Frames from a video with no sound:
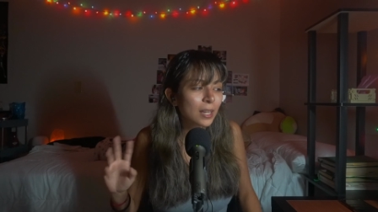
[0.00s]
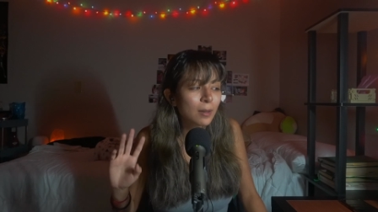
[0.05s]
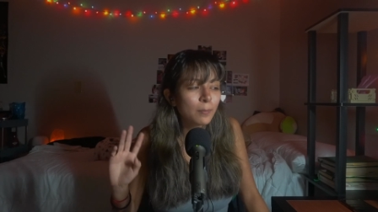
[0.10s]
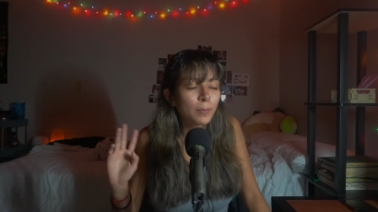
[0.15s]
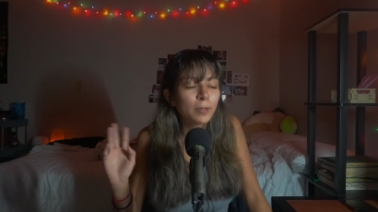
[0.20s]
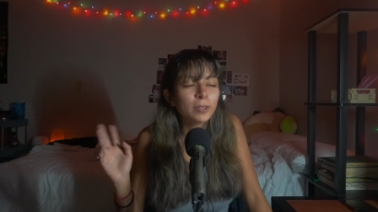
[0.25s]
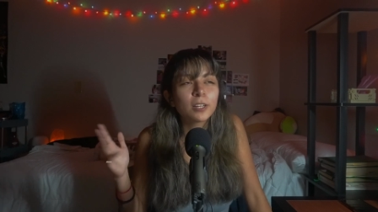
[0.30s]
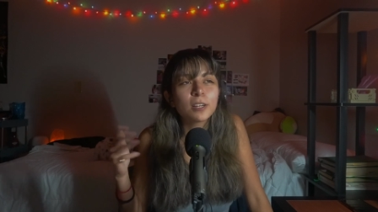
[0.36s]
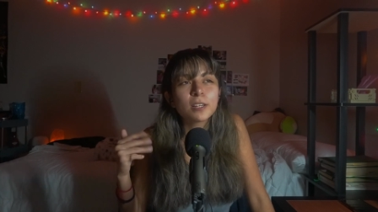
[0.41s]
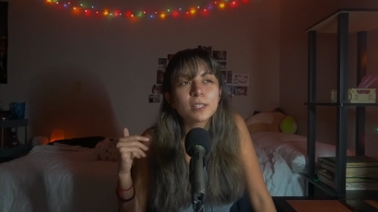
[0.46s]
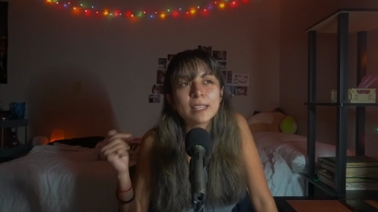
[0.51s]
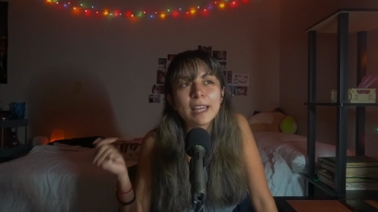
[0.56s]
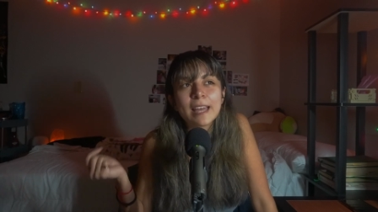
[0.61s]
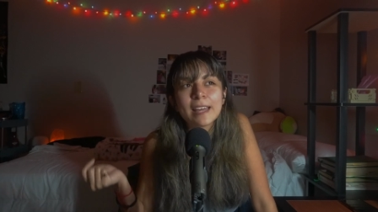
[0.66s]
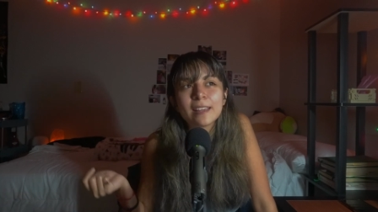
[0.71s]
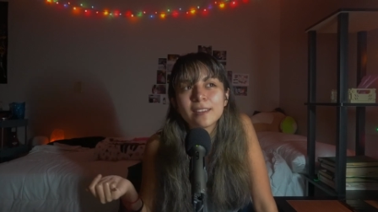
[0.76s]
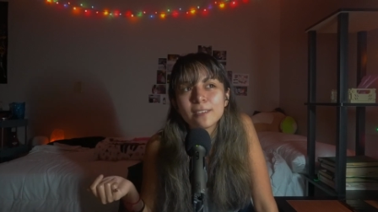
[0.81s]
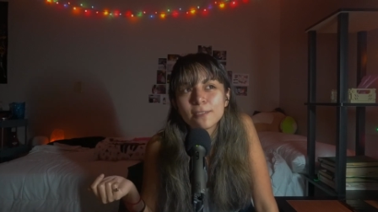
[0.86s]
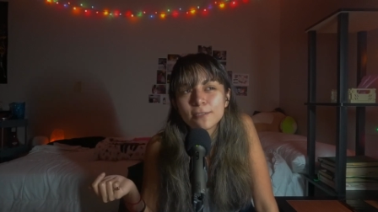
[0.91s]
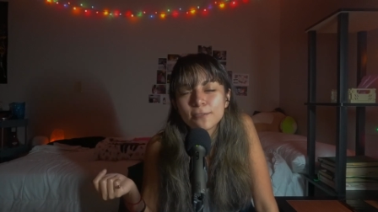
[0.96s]
But there's
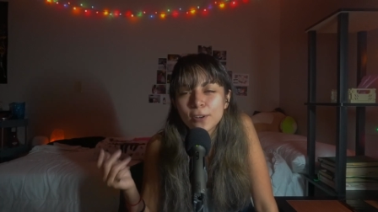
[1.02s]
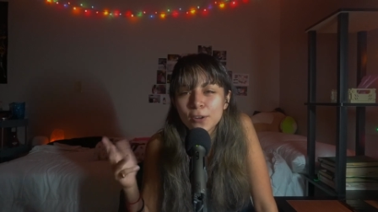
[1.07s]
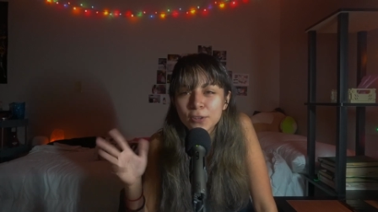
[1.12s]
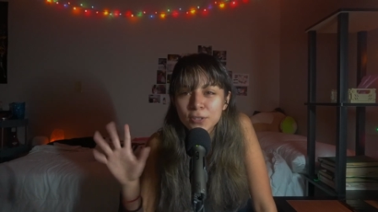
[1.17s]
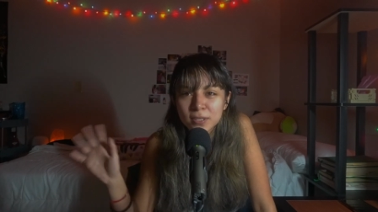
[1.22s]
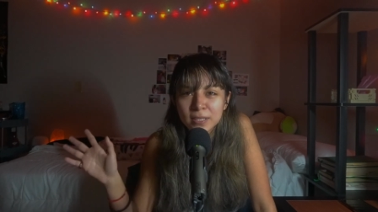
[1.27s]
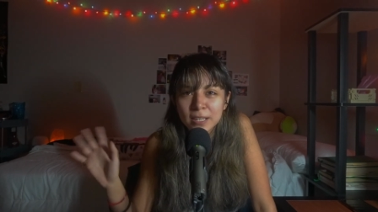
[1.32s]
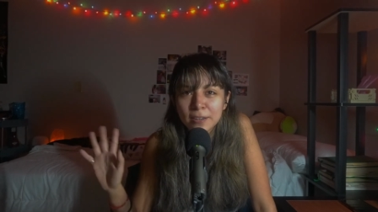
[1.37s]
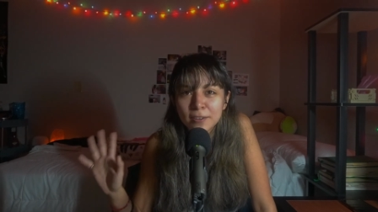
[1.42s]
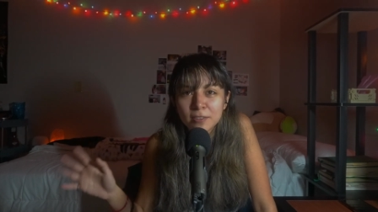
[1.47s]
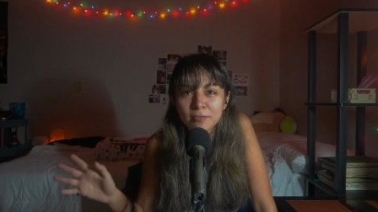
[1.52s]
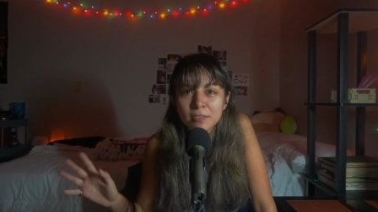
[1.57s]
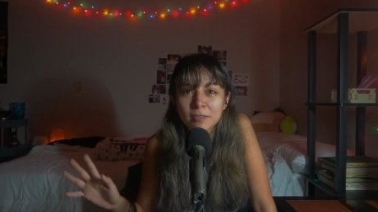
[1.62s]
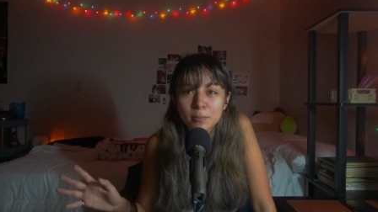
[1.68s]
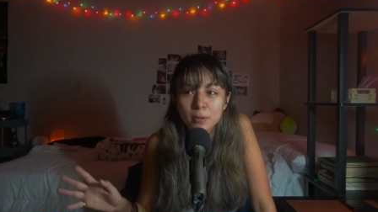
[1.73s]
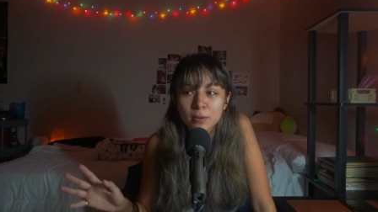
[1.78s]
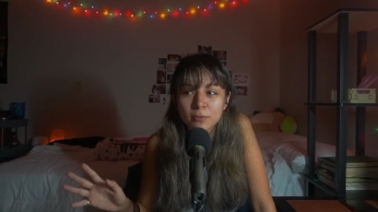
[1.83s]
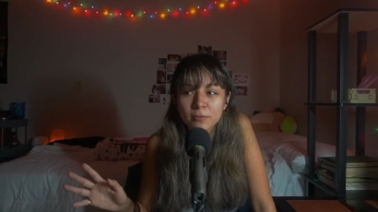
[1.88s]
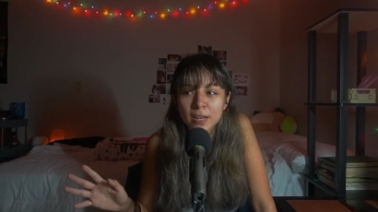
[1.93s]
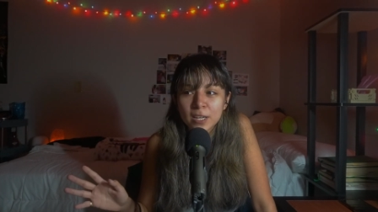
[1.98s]
that false narrative of
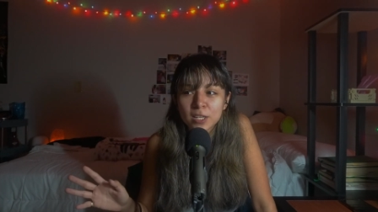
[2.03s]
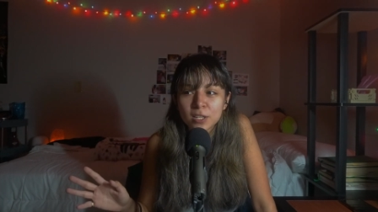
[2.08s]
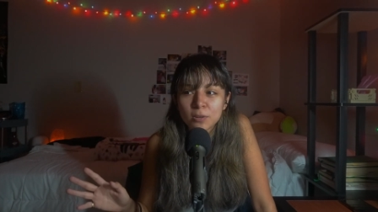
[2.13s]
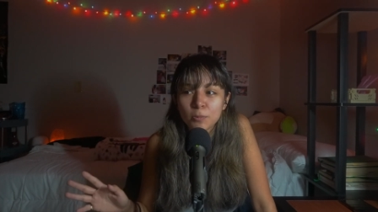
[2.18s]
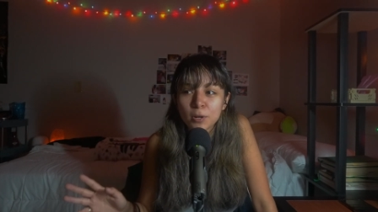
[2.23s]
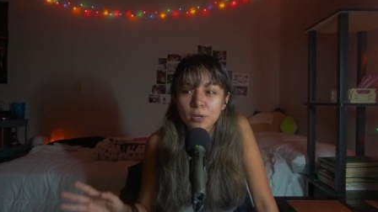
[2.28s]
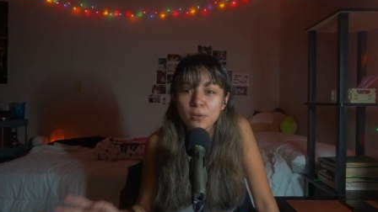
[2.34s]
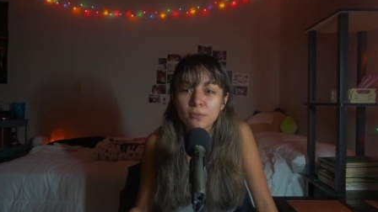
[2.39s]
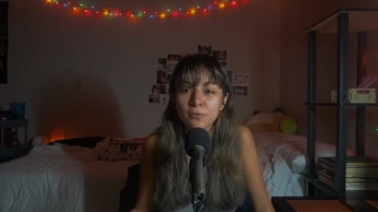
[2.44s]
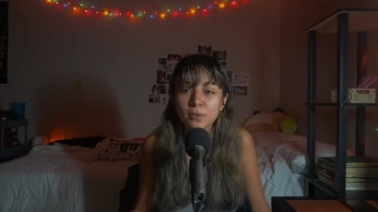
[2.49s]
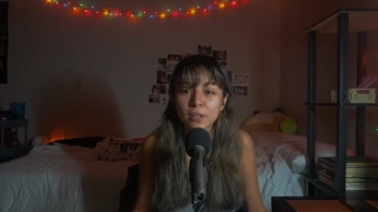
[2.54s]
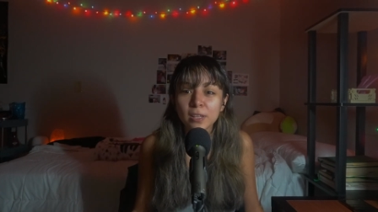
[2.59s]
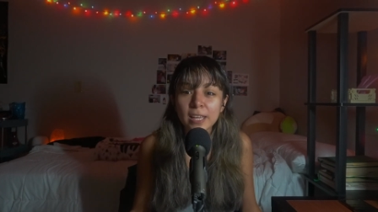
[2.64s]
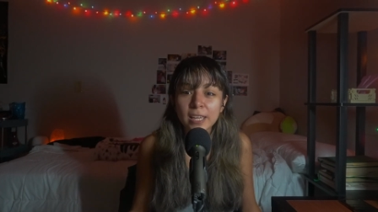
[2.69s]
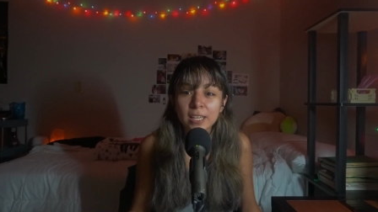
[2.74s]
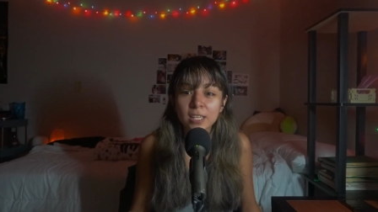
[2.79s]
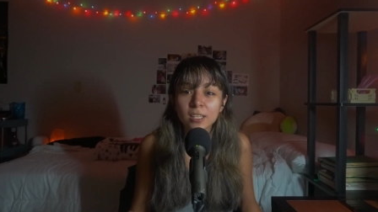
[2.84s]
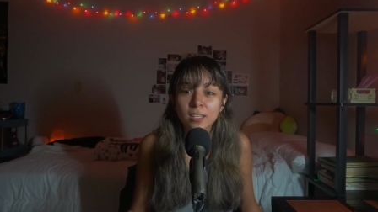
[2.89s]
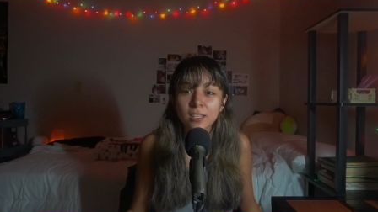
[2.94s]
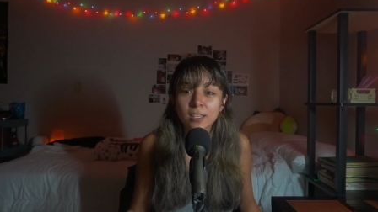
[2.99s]
perfection where you feel
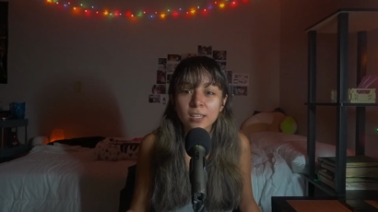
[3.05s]
like,